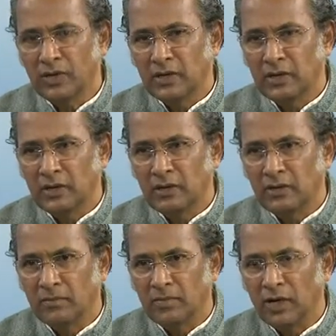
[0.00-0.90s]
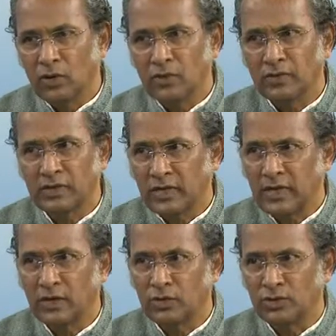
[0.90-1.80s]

along with Ricardo